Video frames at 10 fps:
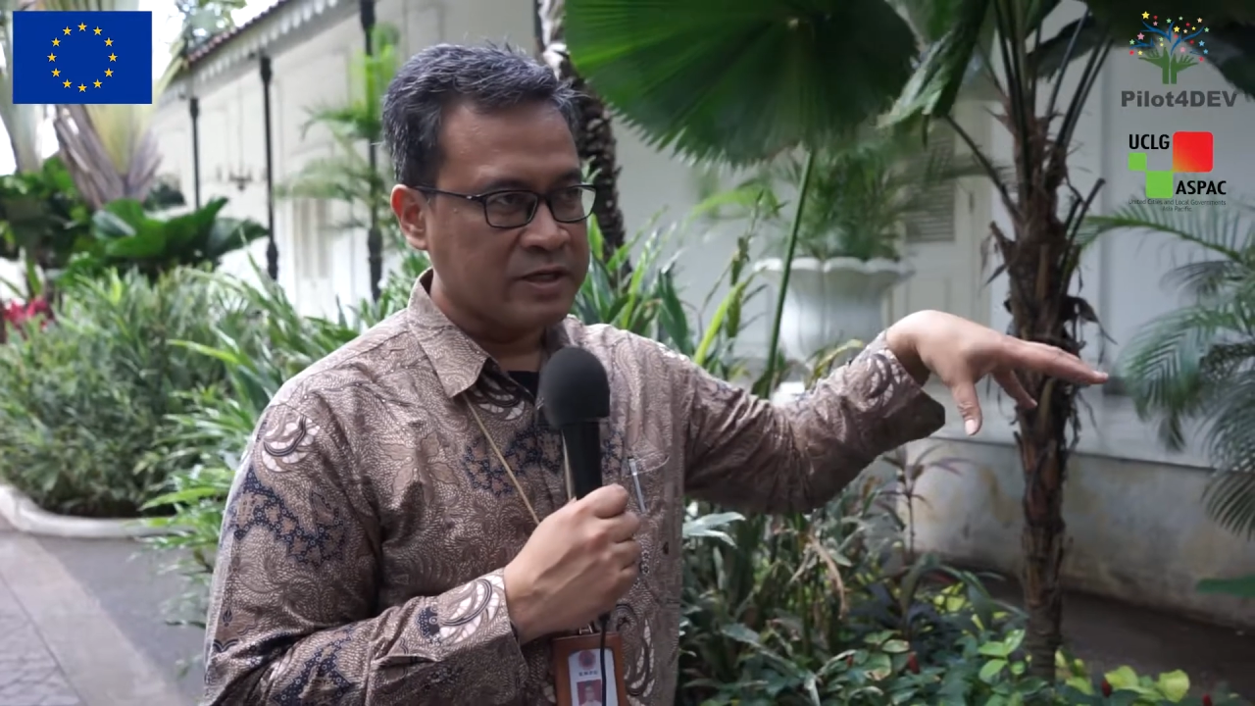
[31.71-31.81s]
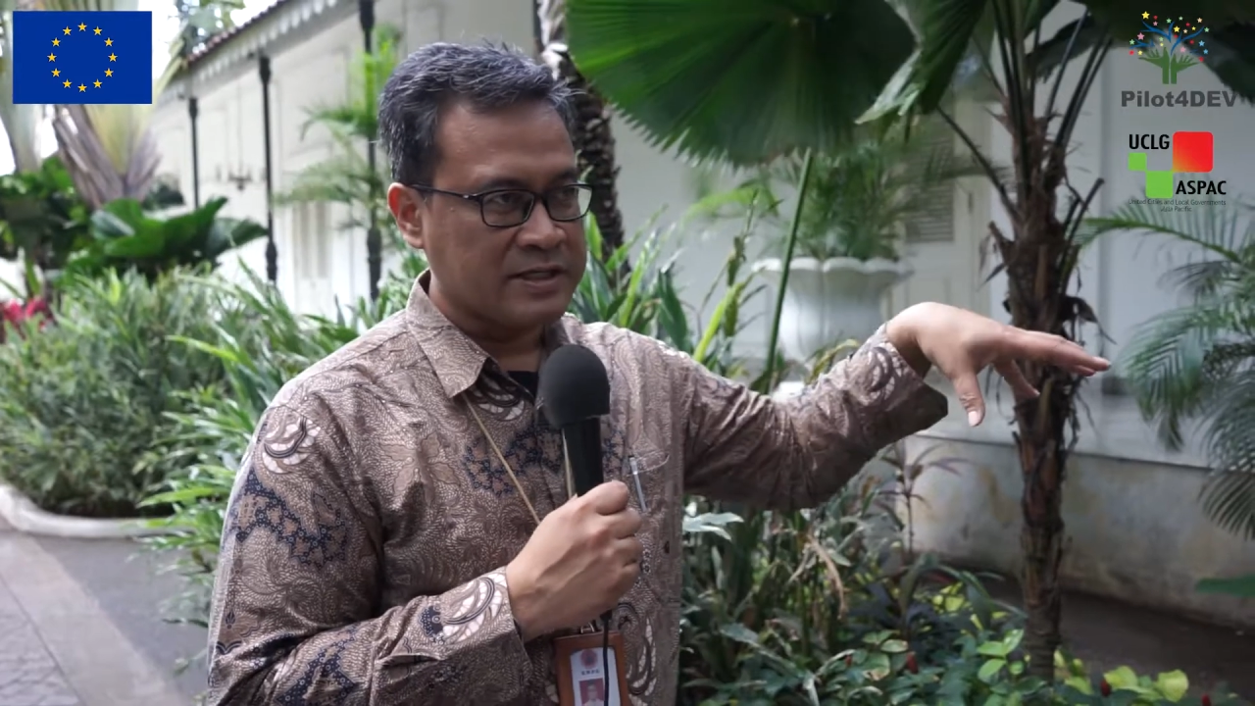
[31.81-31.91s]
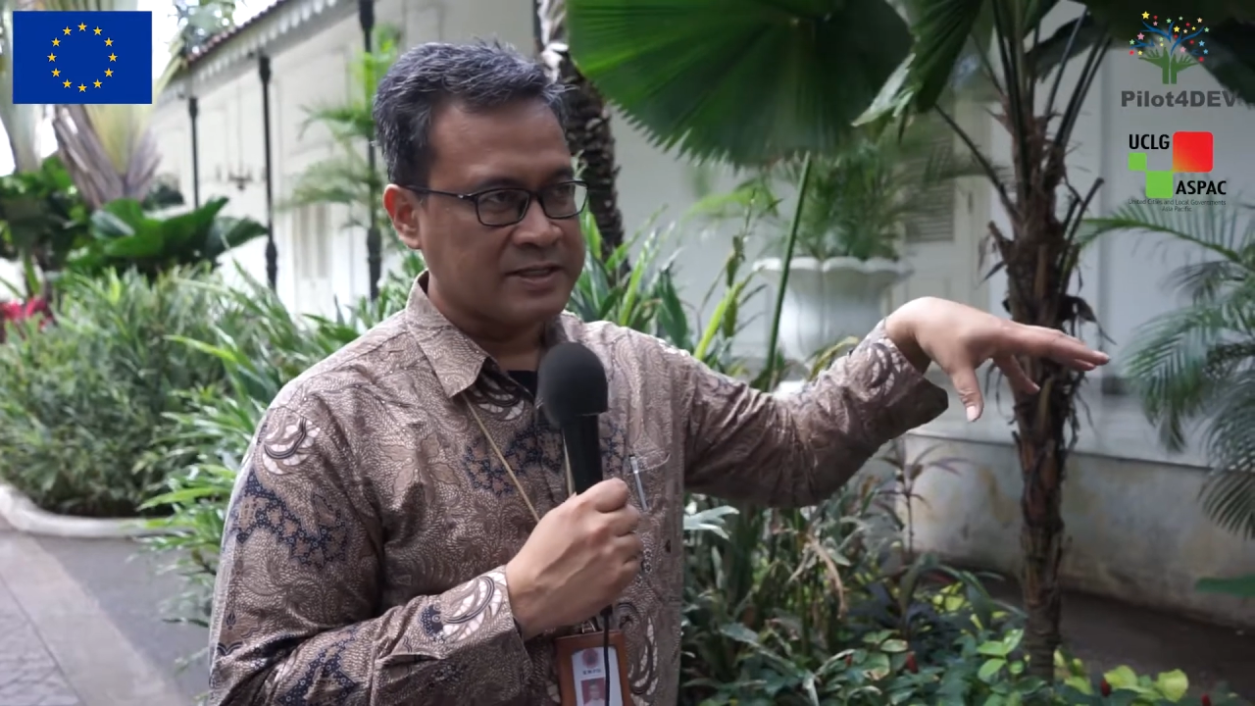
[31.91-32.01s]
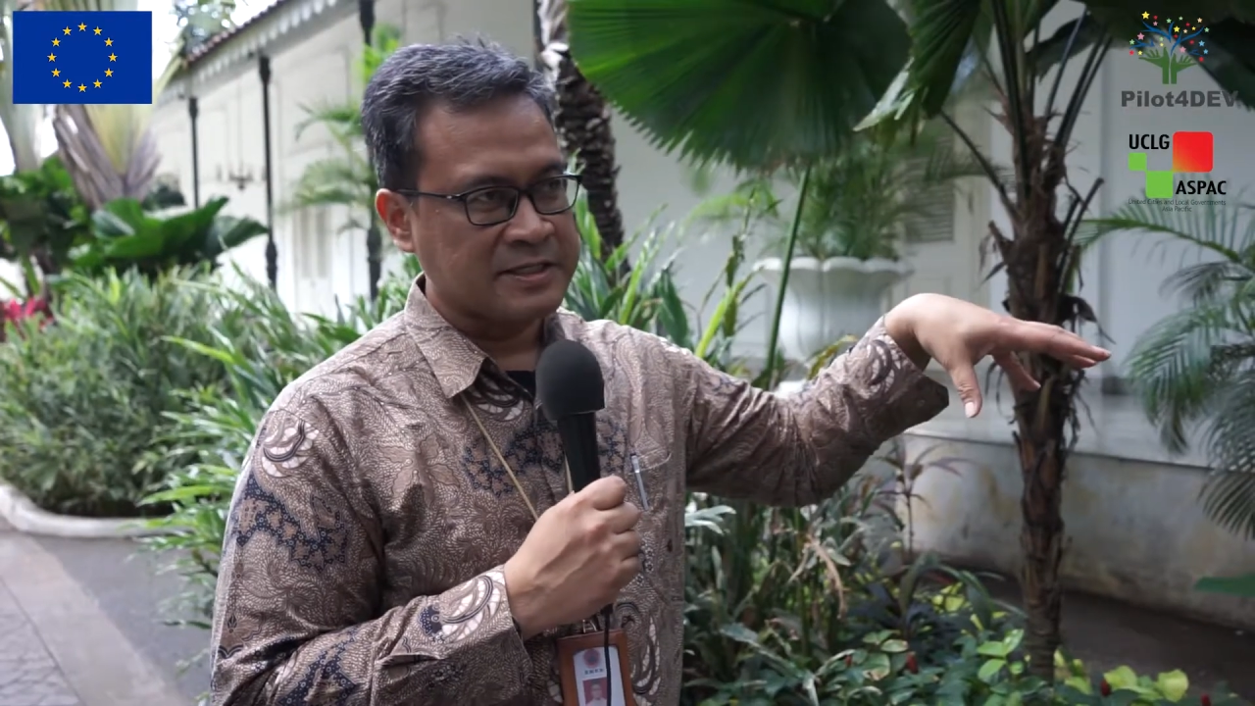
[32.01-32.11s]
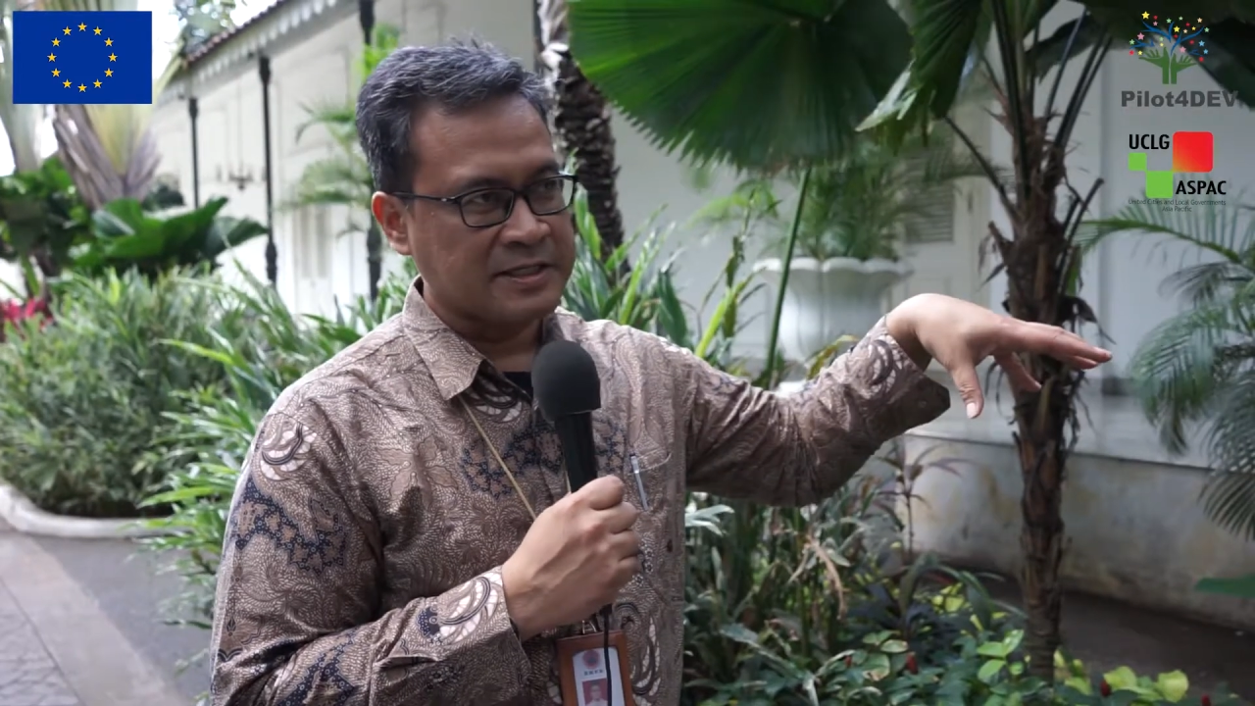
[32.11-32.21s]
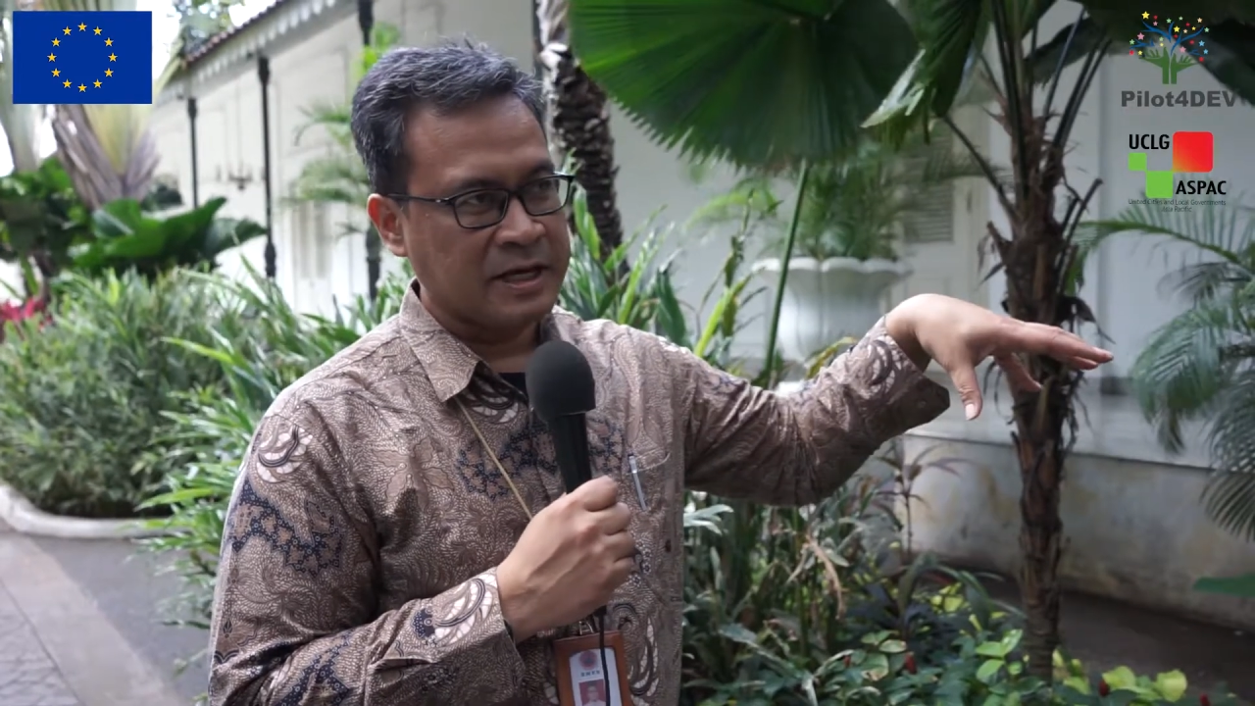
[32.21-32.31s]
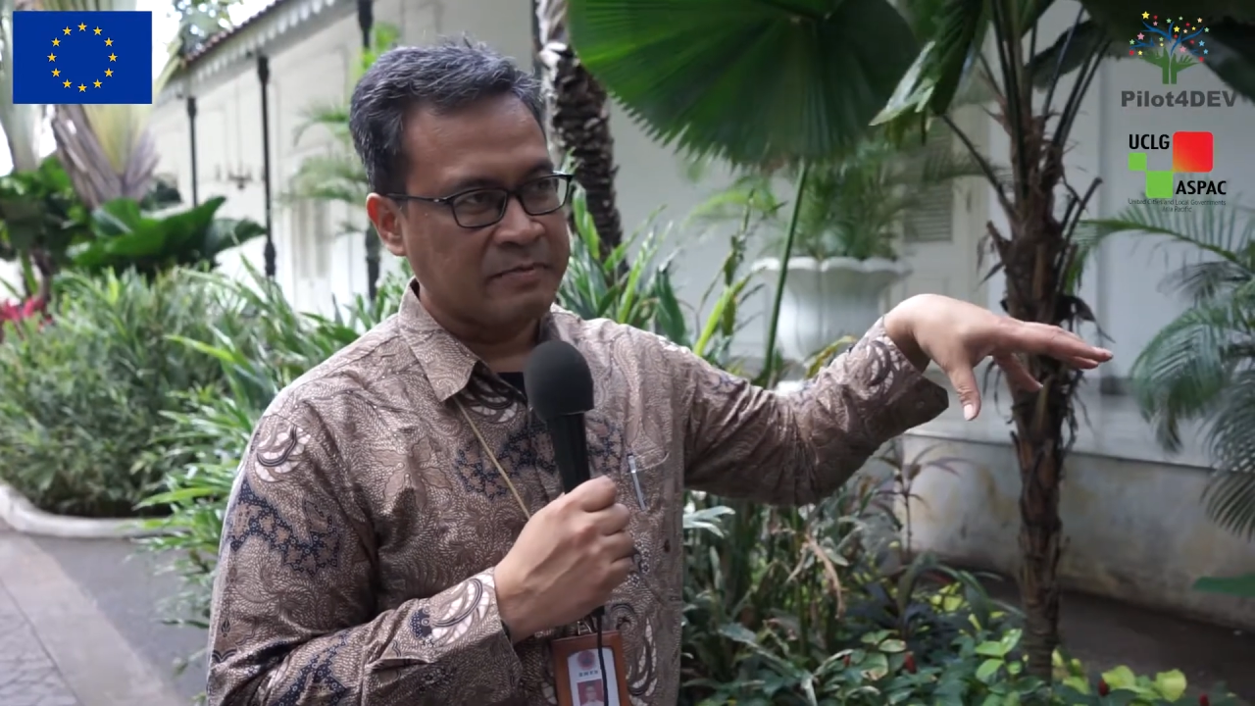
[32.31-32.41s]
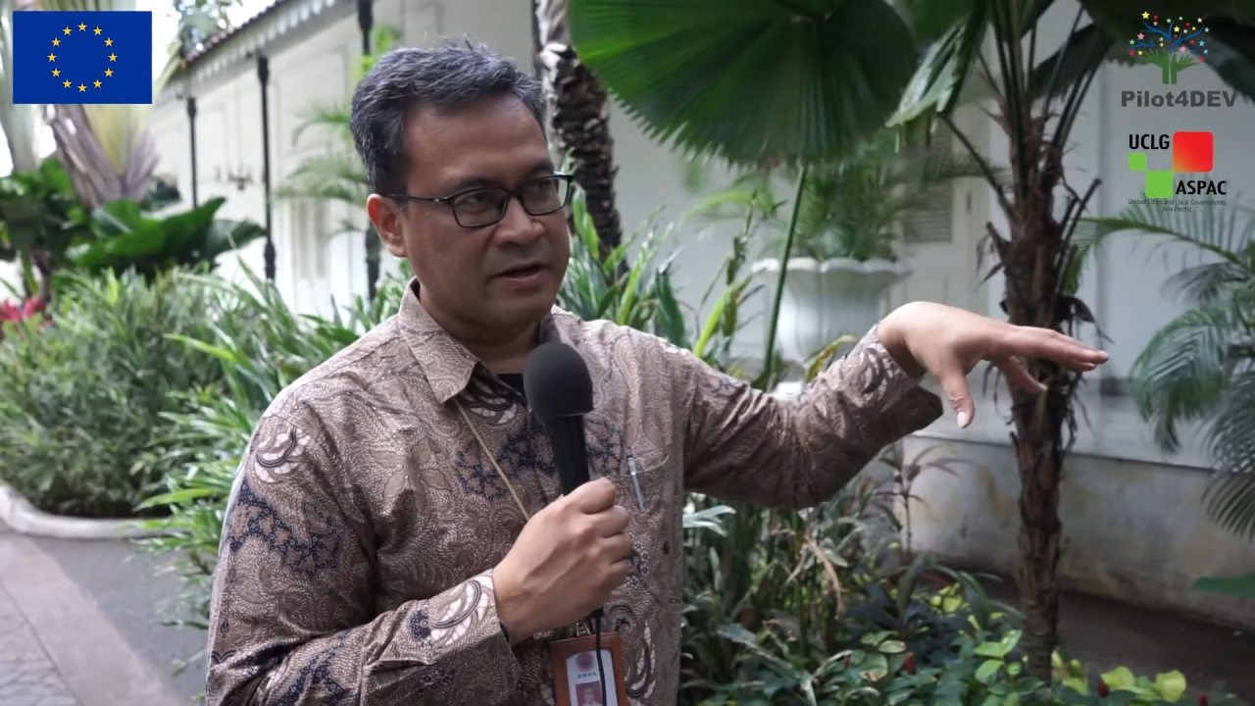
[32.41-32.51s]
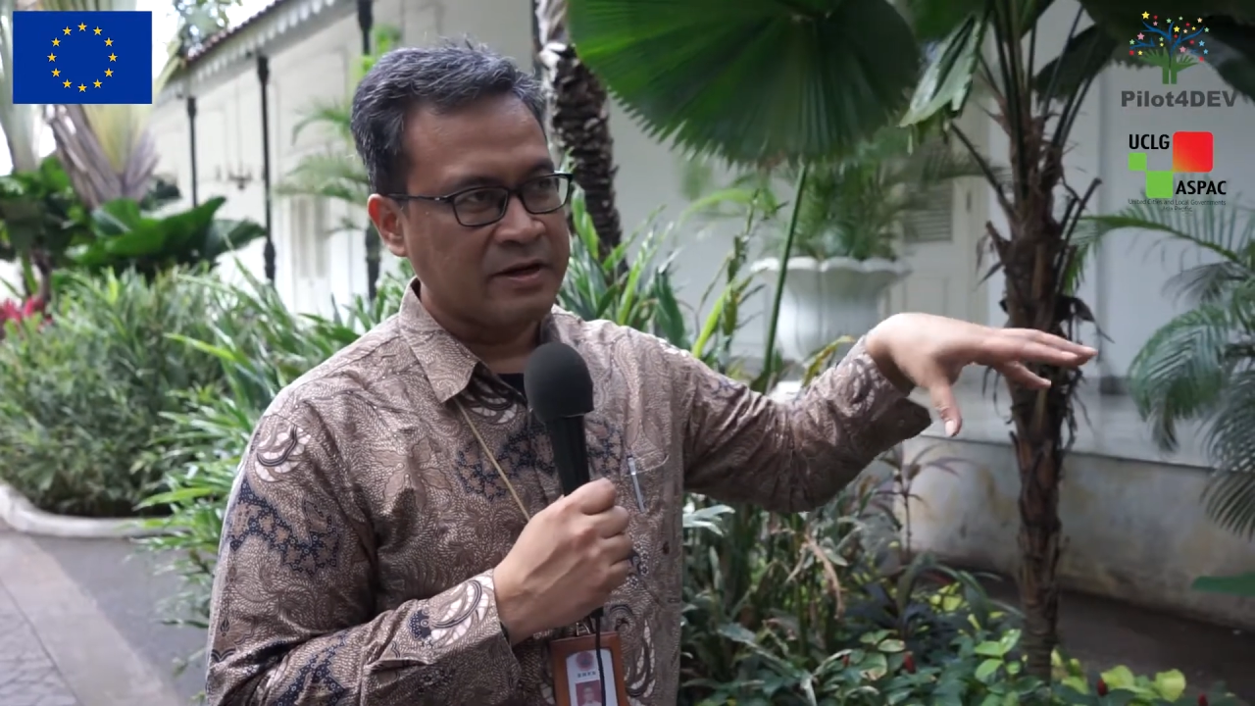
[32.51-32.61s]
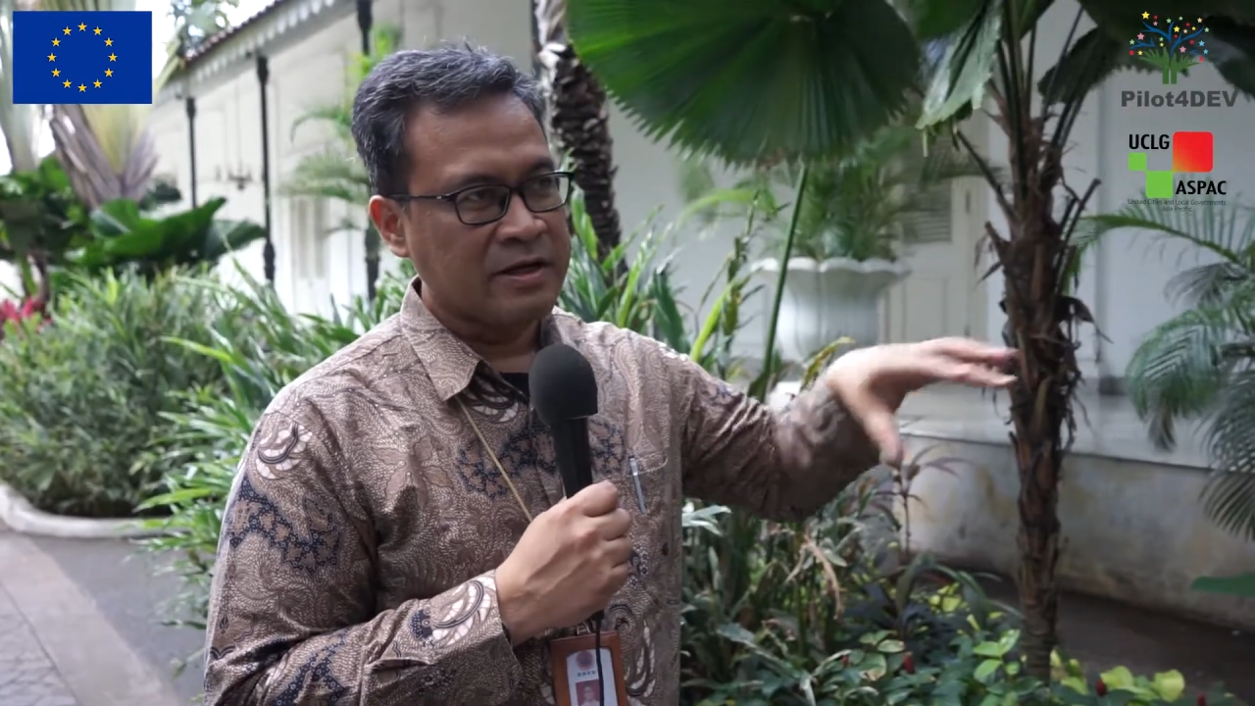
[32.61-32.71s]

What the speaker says: disaster happen,